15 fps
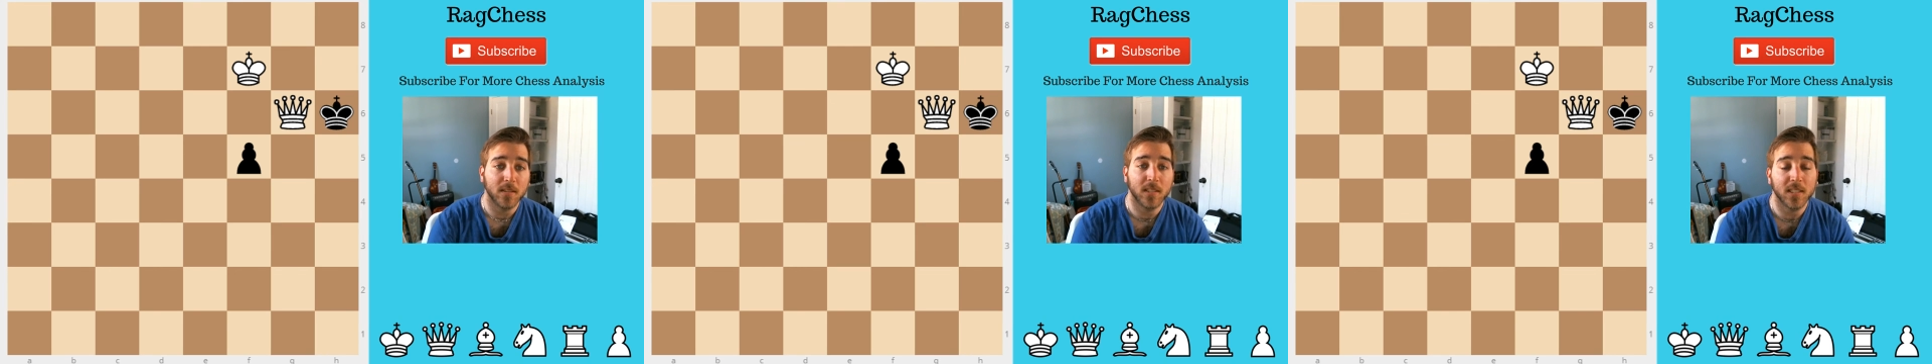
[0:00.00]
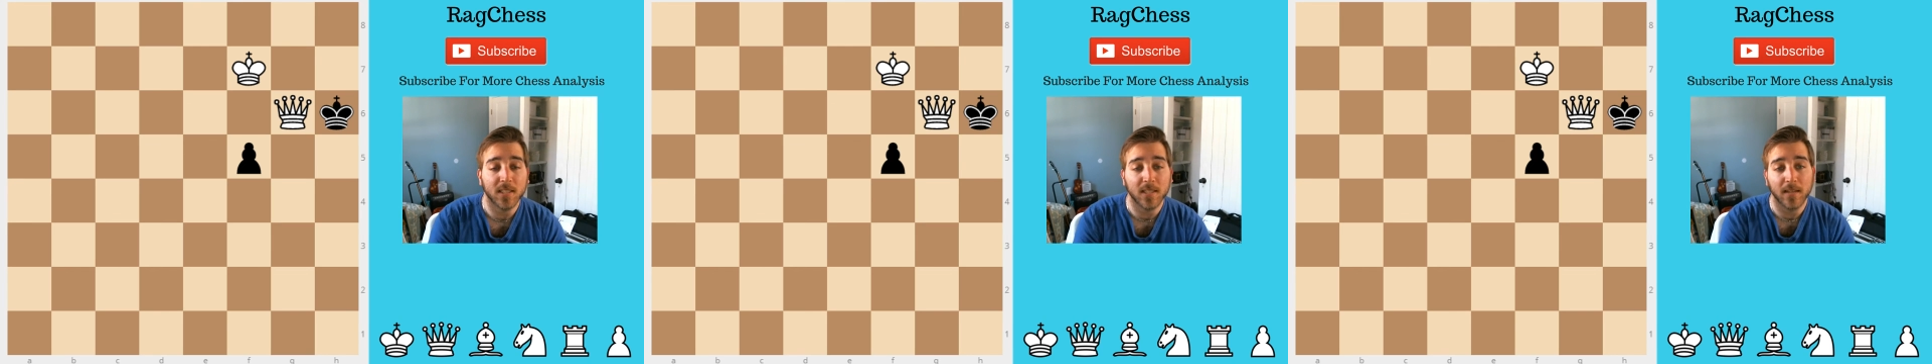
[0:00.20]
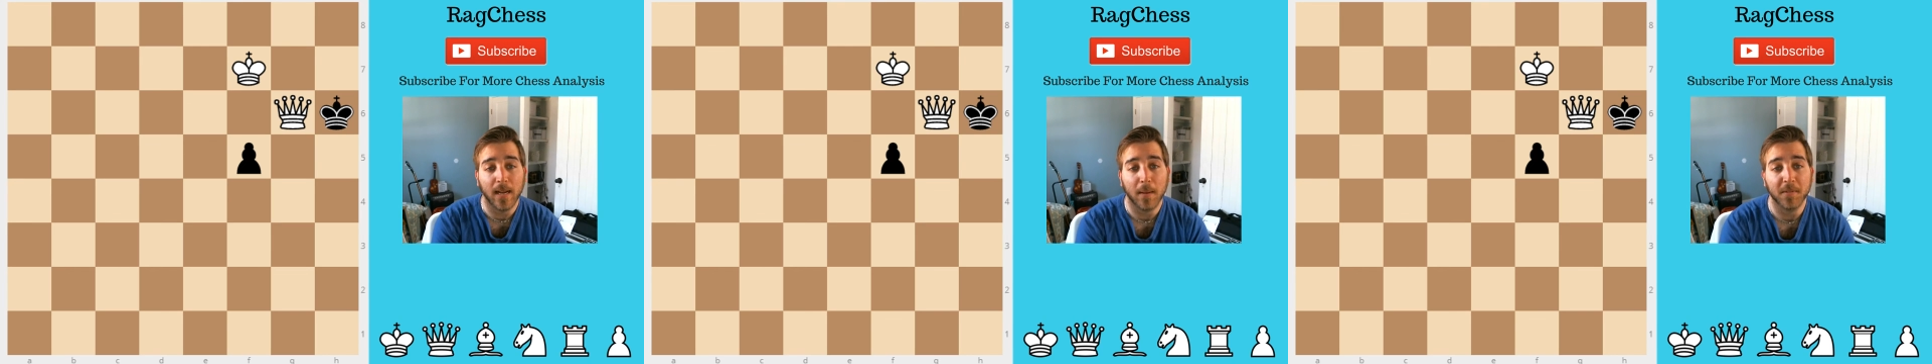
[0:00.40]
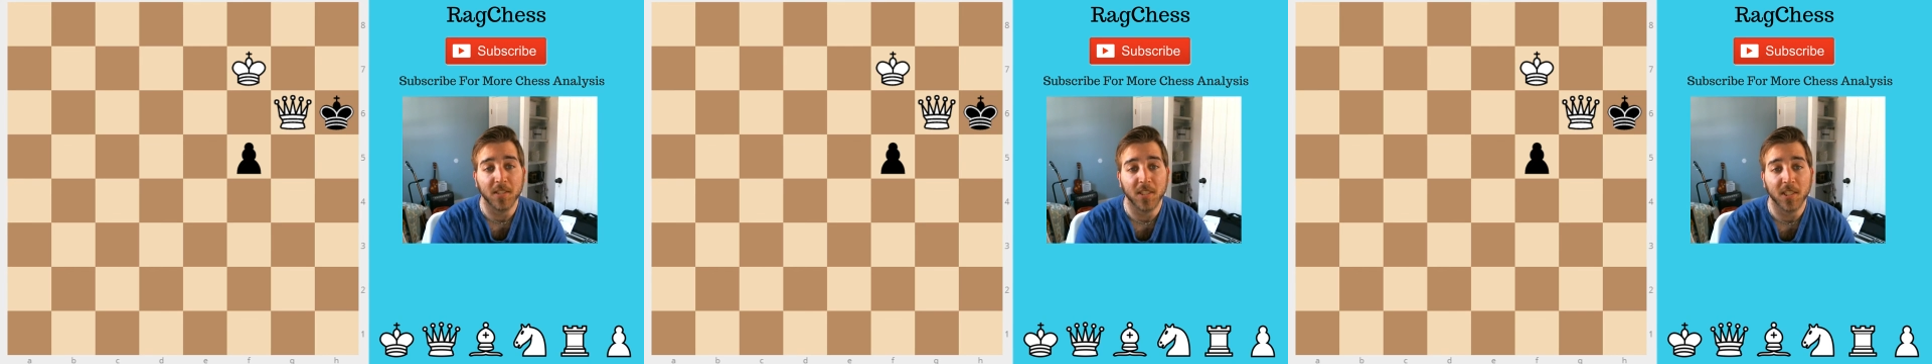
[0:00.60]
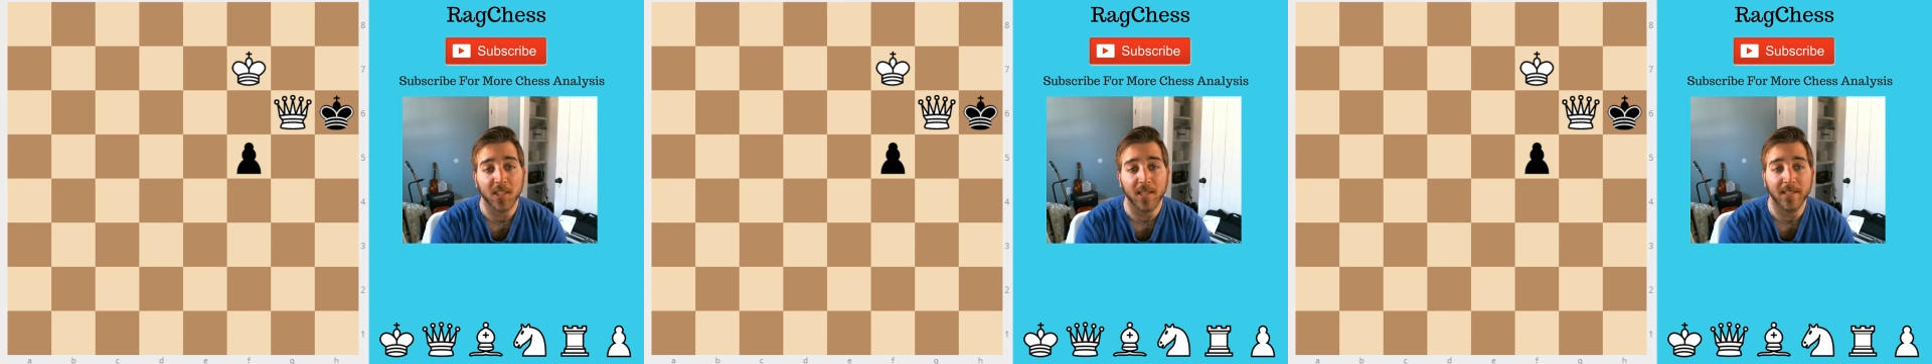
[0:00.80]
distant
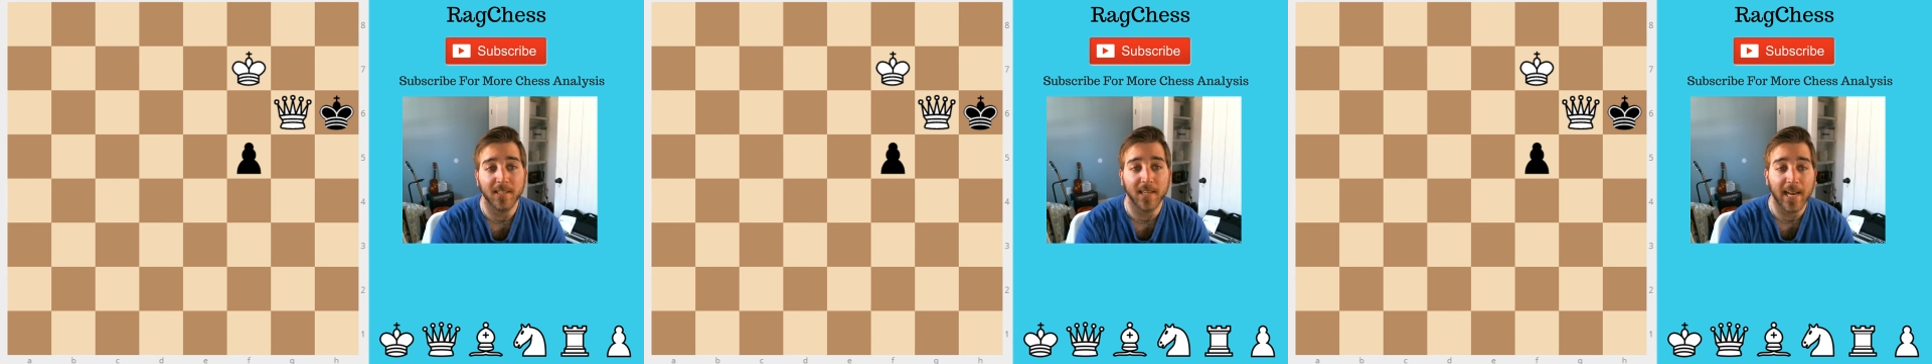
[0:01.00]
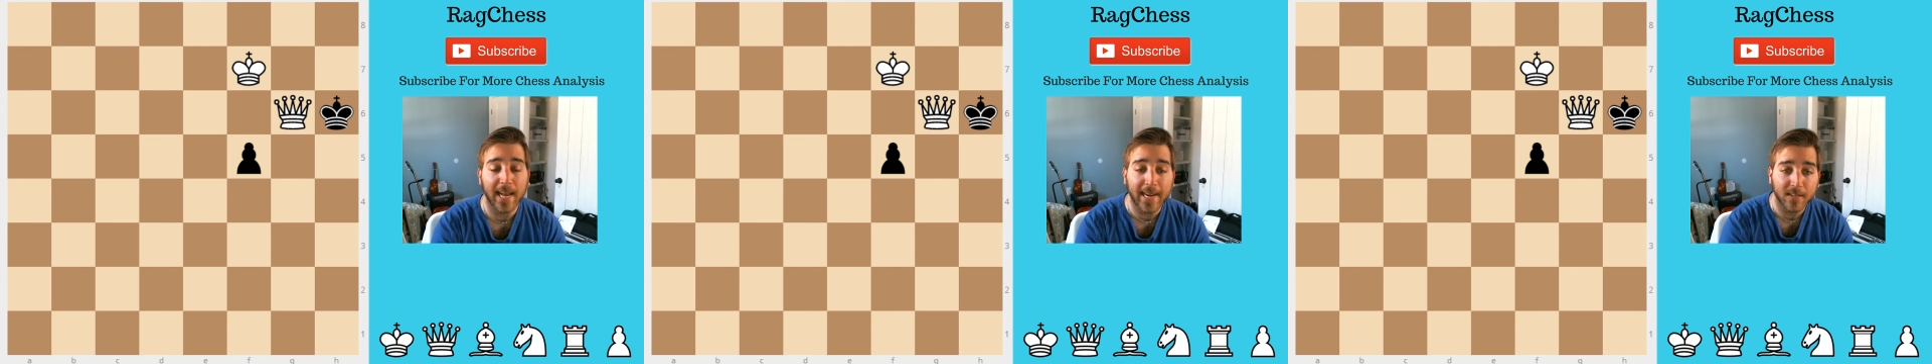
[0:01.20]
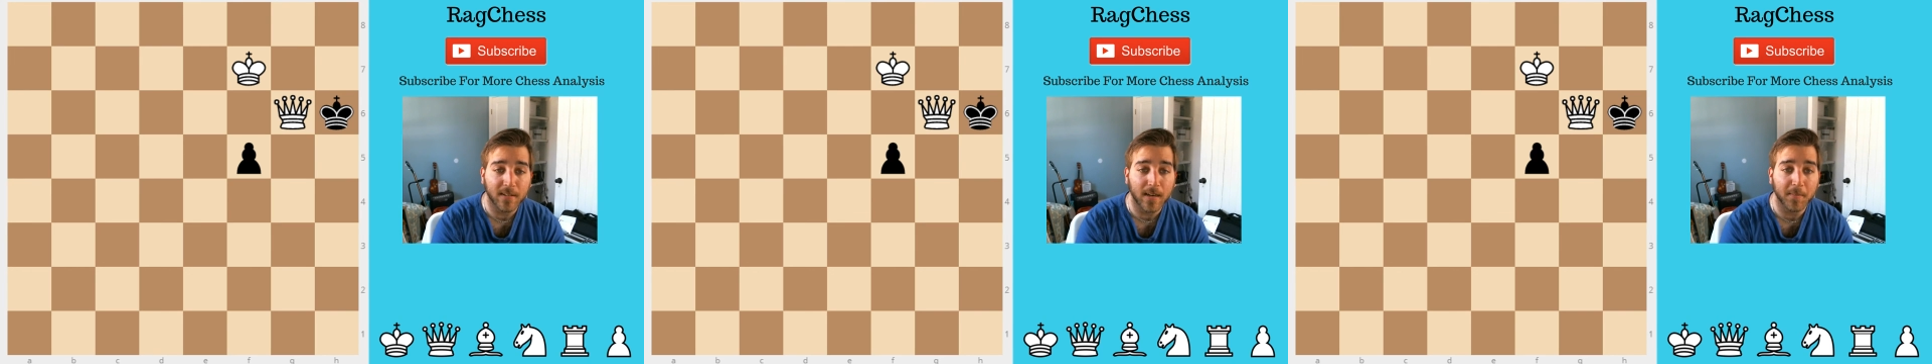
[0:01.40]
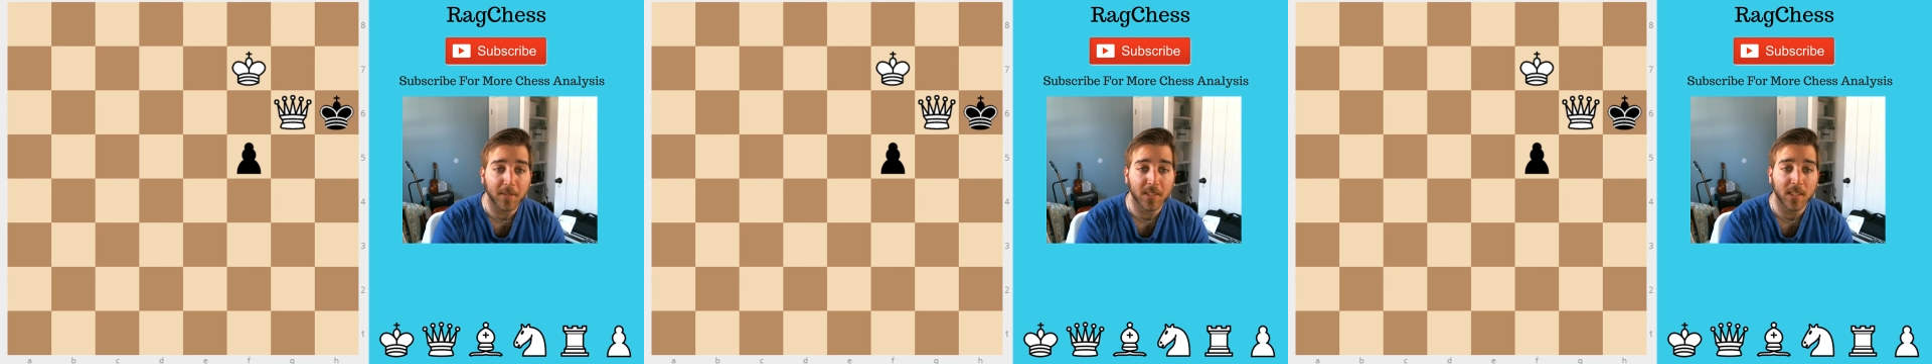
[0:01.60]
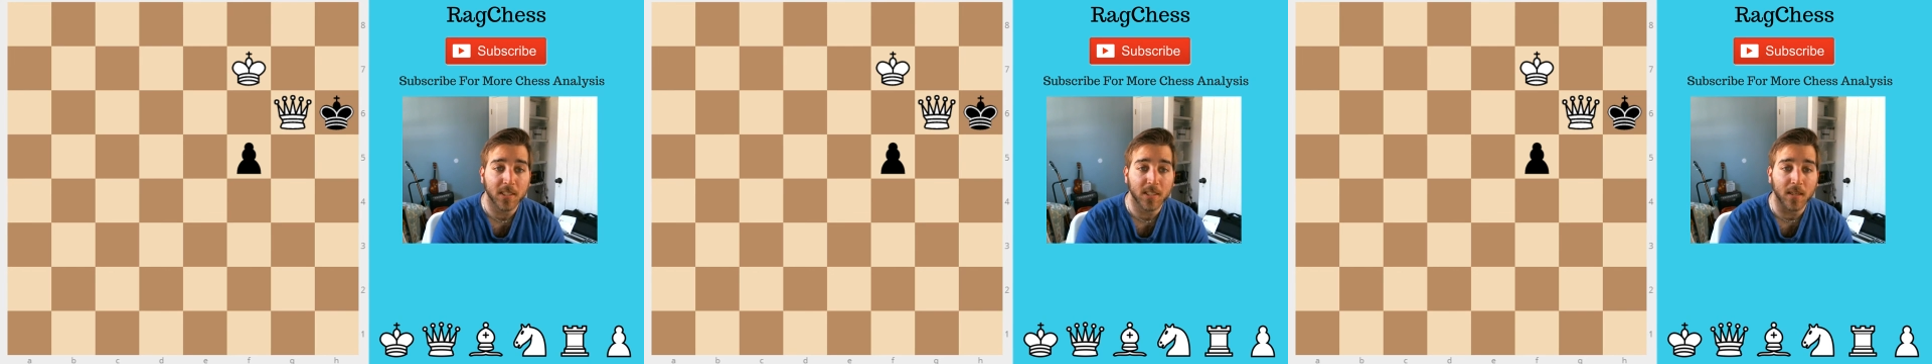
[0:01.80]
opposition, and diagonal
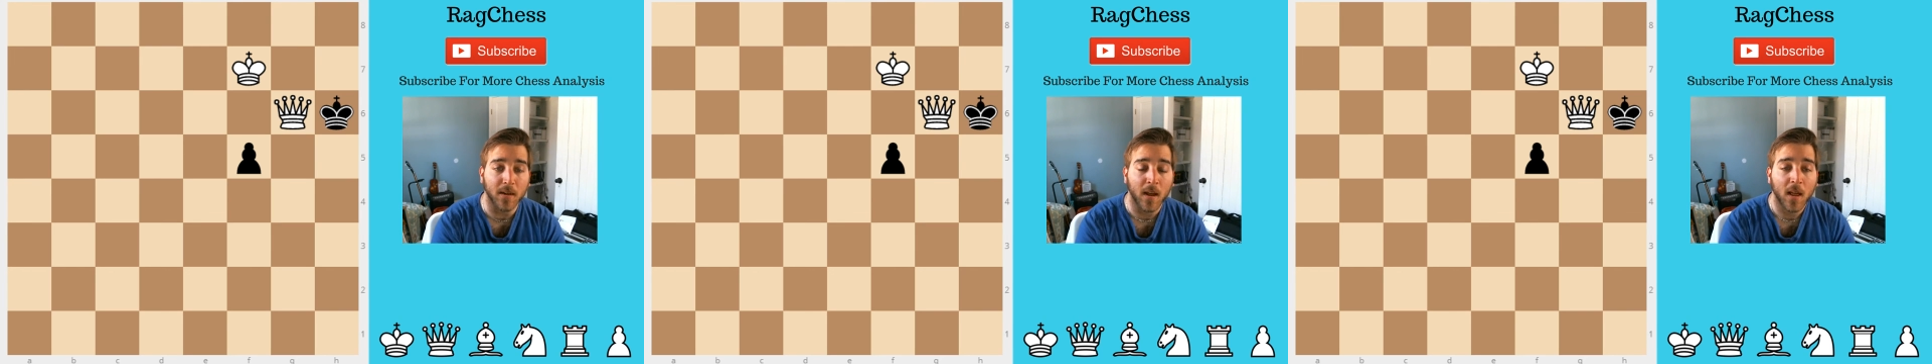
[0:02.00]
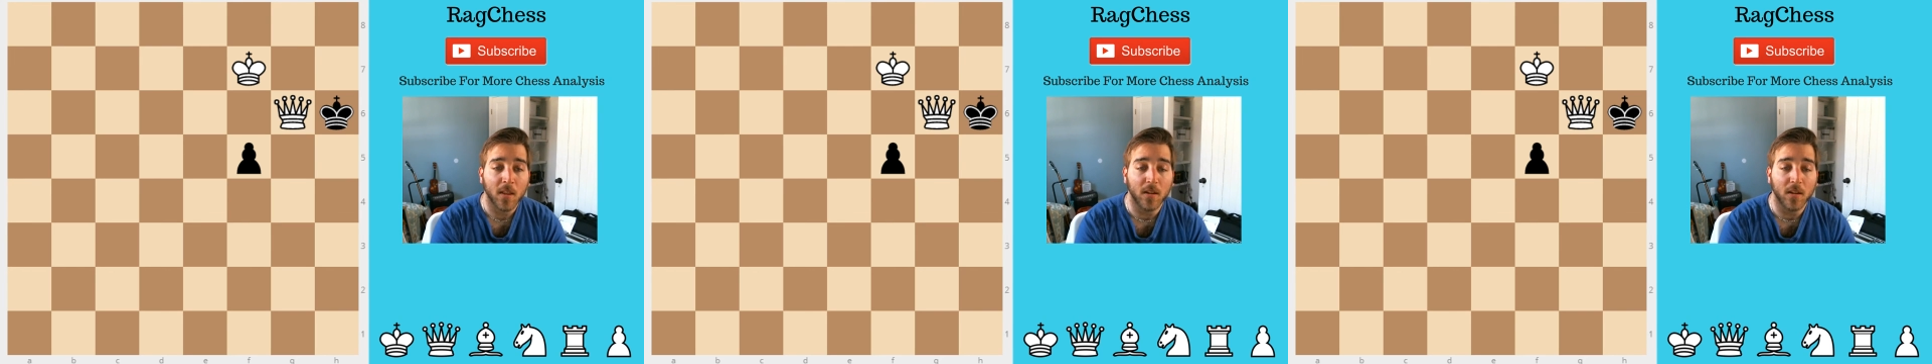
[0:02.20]
opposition.